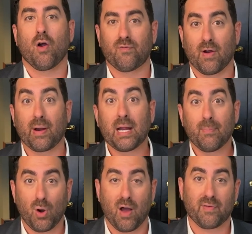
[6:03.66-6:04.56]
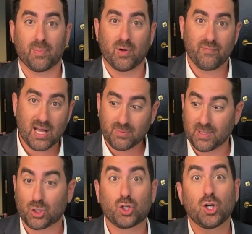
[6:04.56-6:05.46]
are very profitable
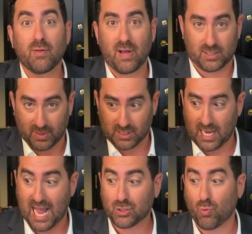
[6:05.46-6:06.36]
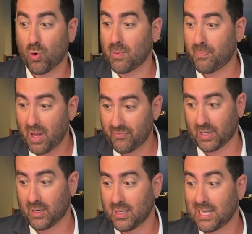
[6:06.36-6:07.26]
investments, good investments. Ask Warren
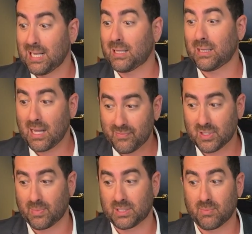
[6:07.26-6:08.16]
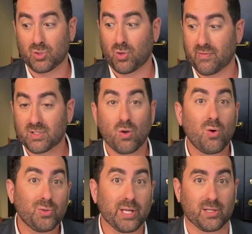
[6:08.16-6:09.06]
Buffett. He loves them. It's a majority of his
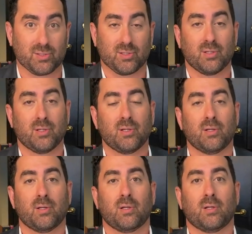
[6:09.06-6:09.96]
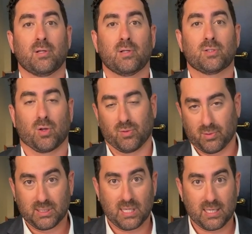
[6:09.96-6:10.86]
holdings. So
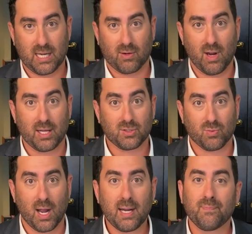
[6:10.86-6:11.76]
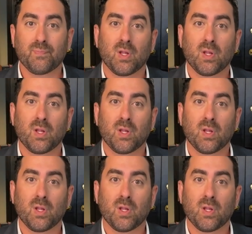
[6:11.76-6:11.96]
let's not digress, right?